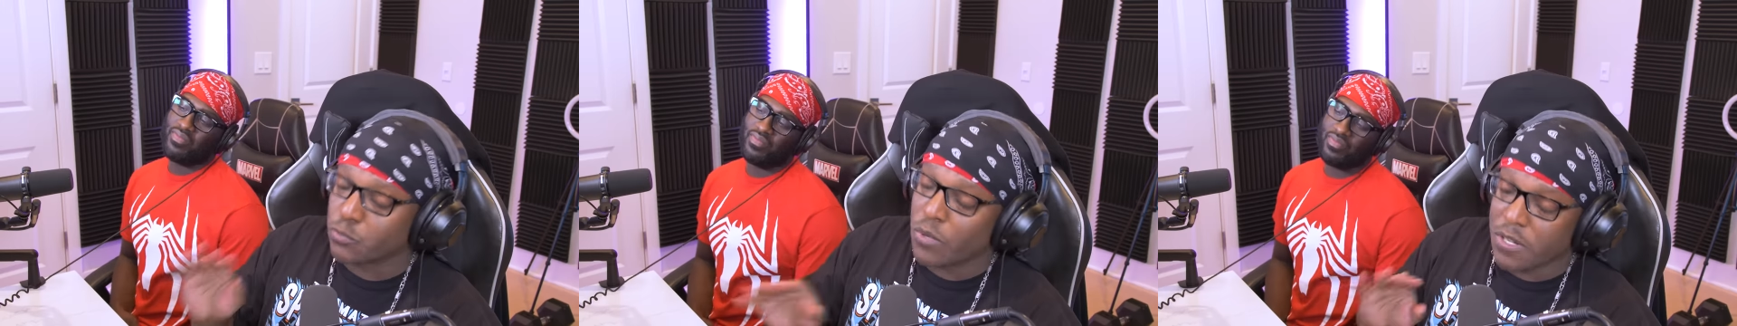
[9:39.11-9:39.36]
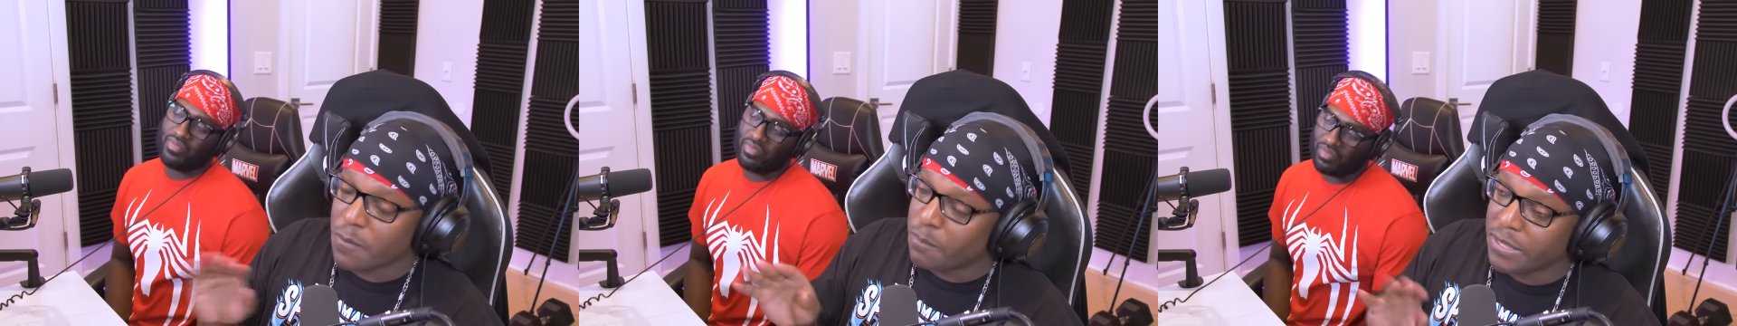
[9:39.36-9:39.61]
Speaker 1: is
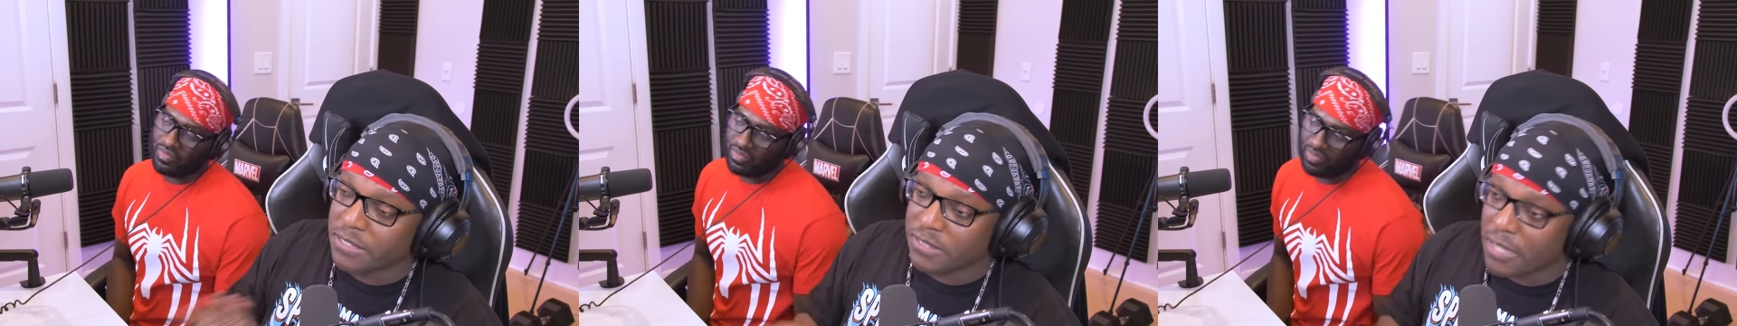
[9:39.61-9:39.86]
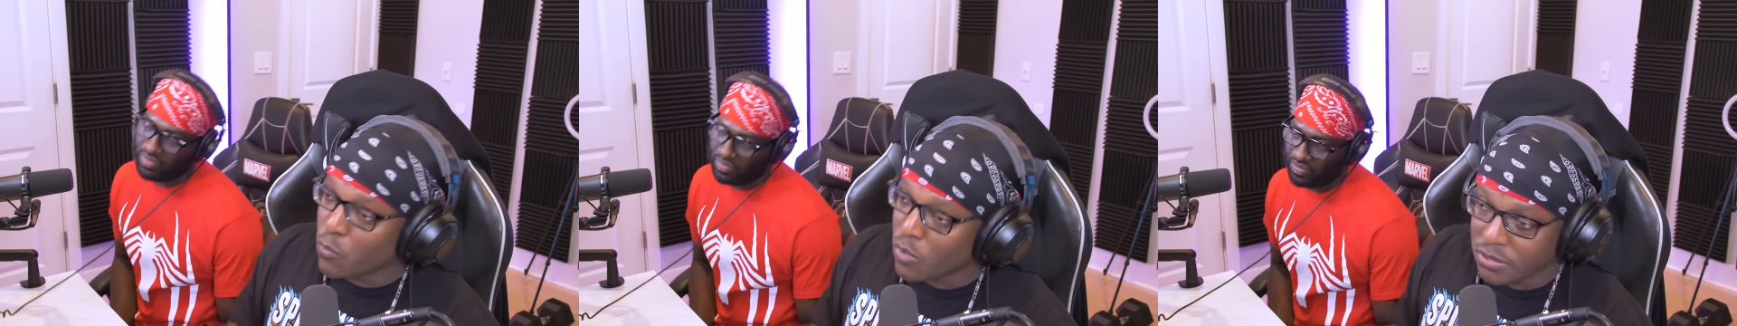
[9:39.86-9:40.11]
one of the biggest
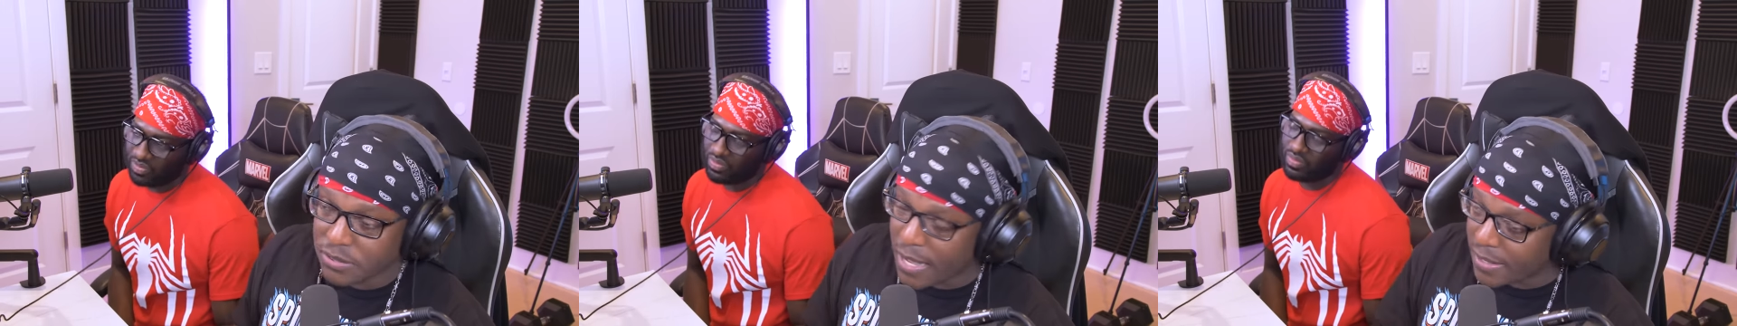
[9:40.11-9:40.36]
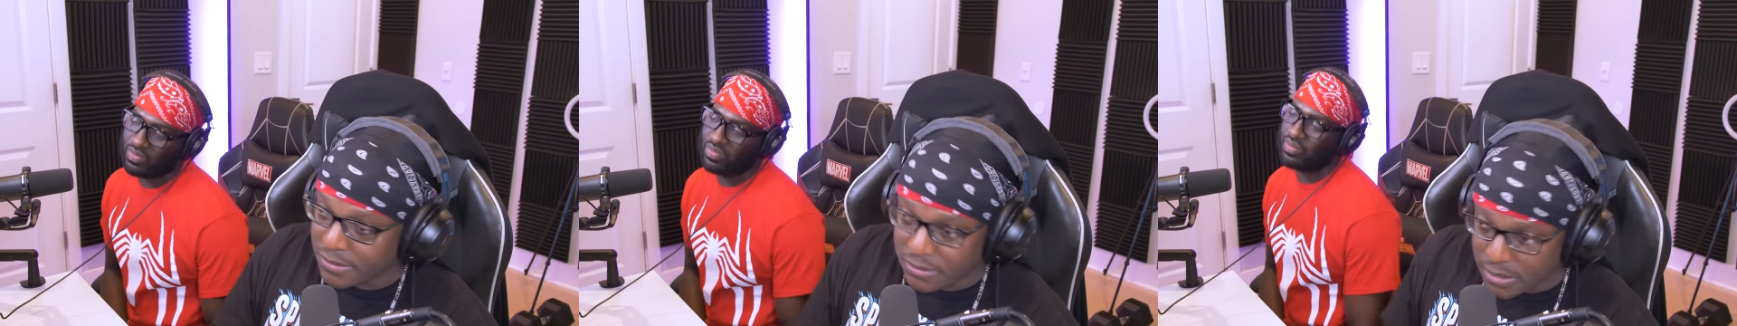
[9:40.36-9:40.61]
day ones
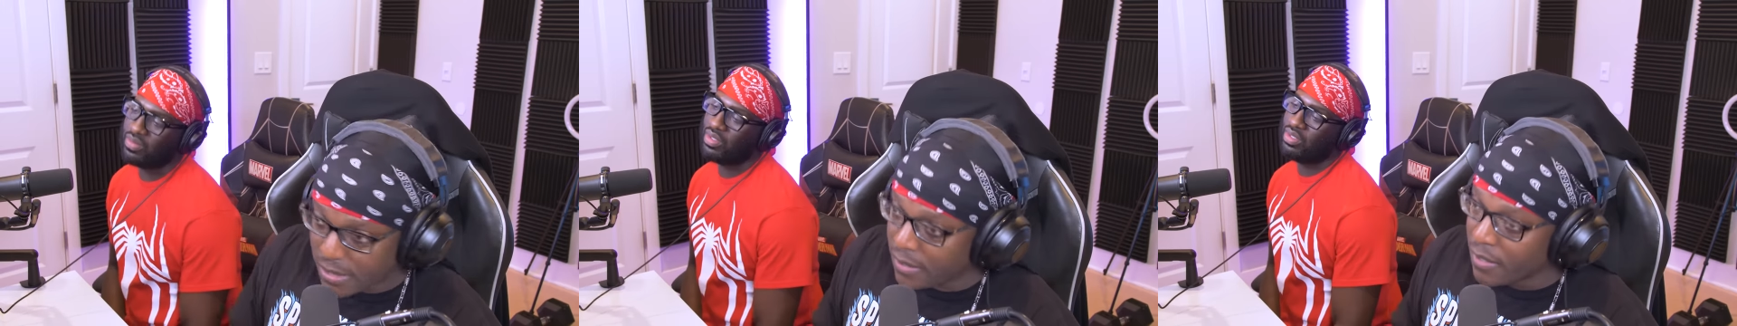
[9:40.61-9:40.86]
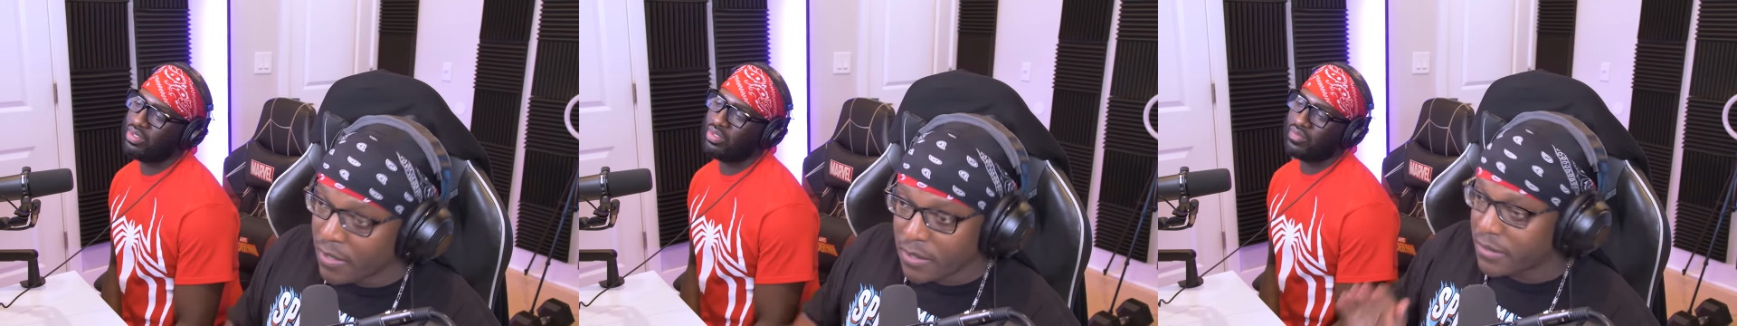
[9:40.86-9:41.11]
I can
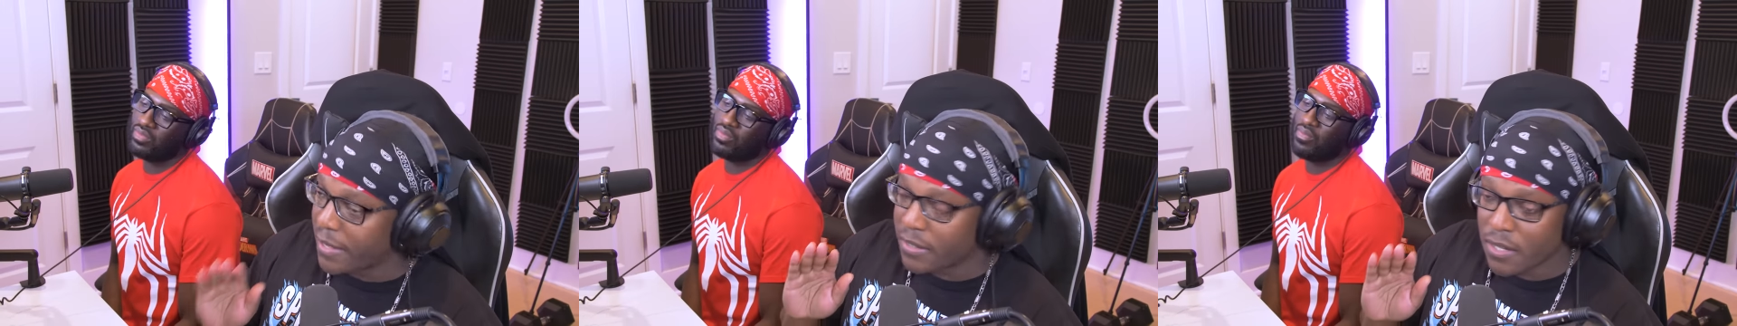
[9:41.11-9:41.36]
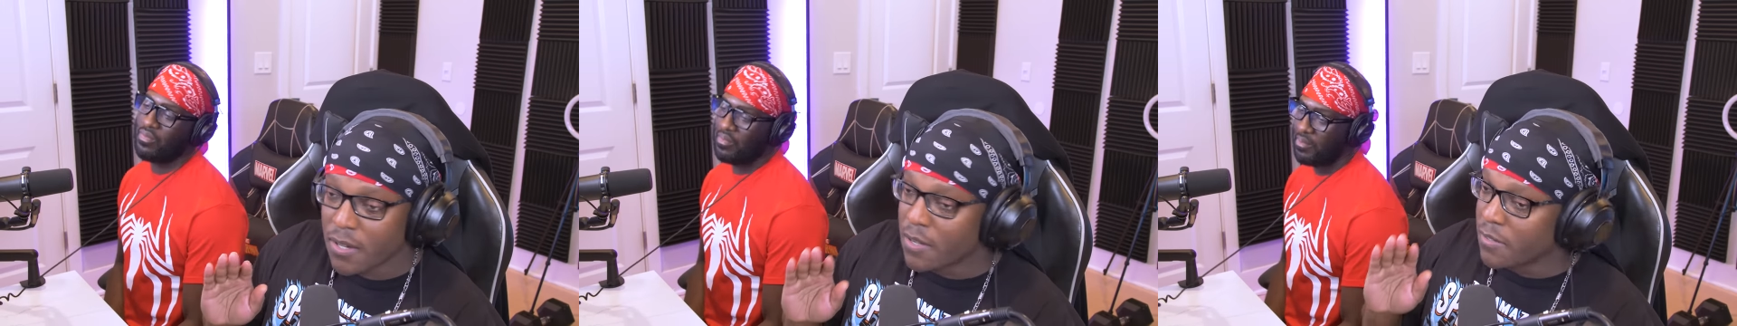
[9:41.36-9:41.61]
say.
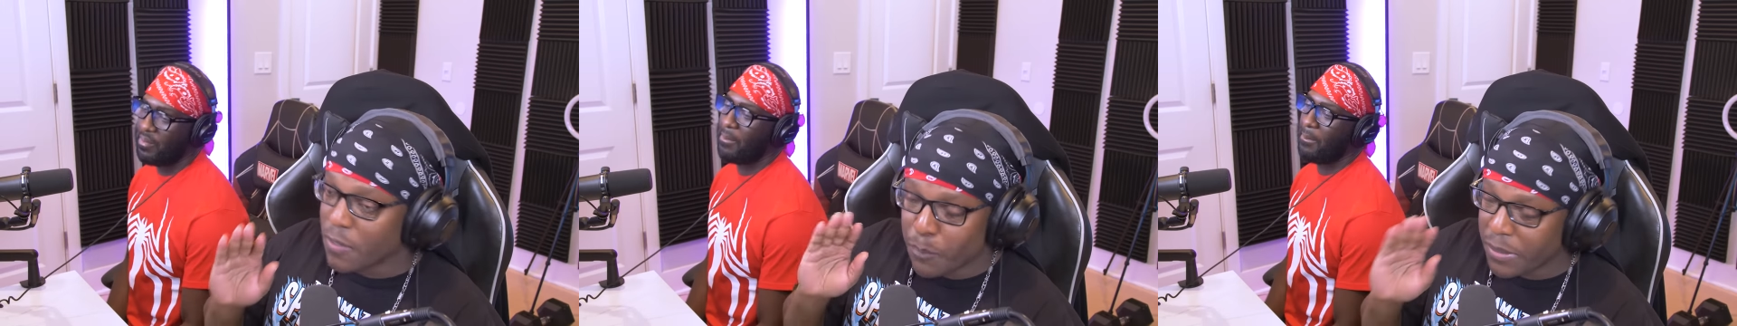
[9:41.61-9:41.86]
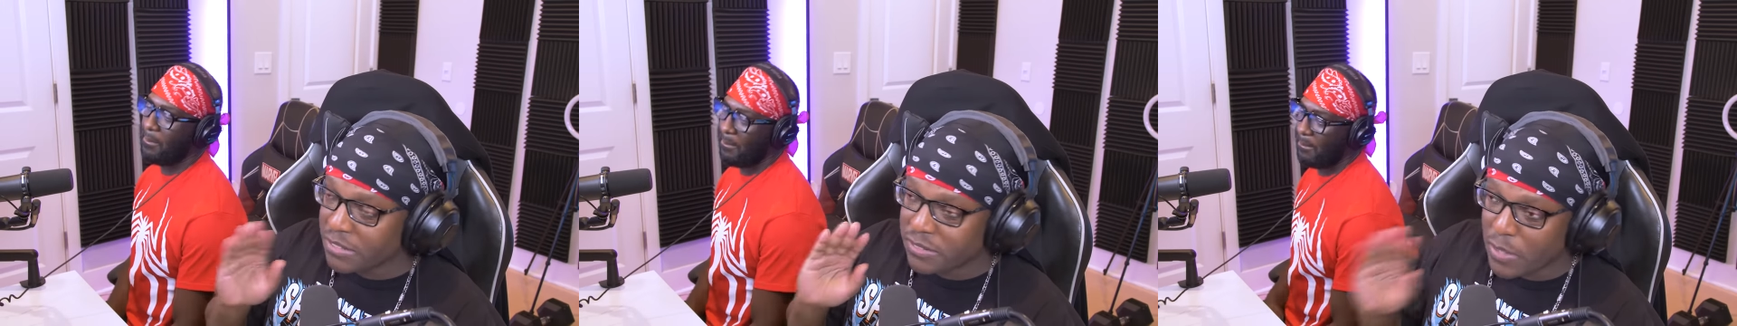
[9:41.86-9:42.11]
Like, the
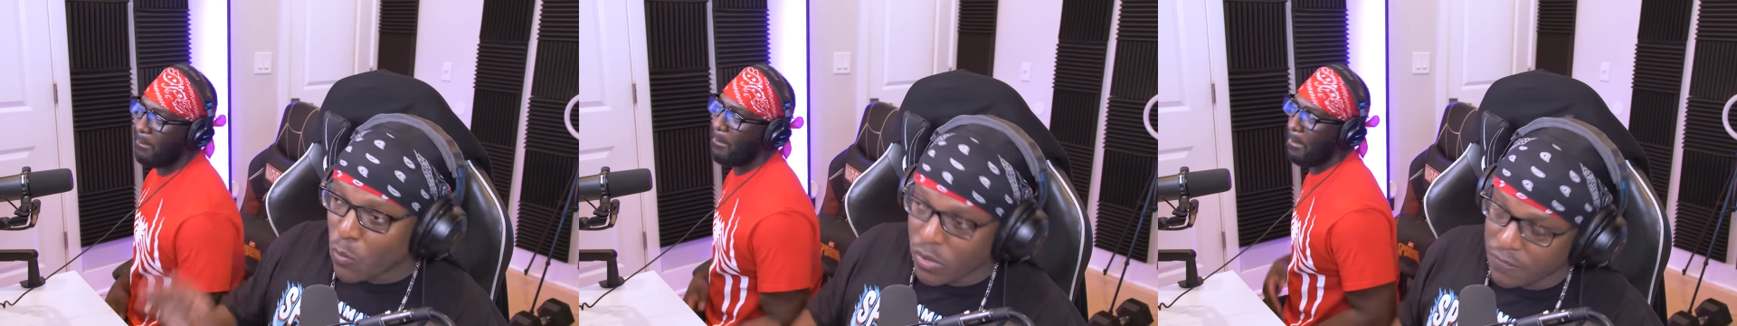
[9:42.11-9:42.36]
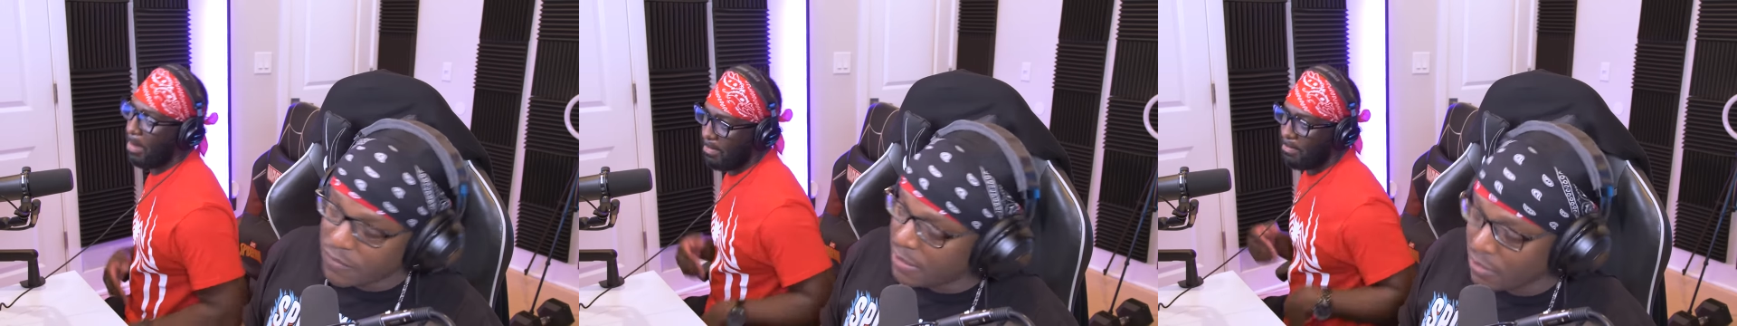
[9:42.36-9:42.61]
biggest day
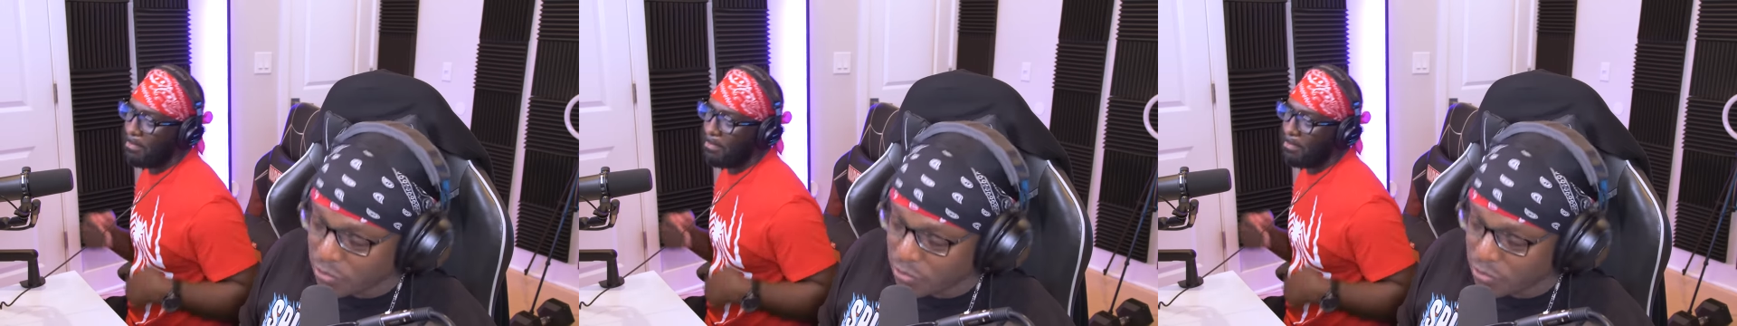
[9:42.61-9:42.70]
one of the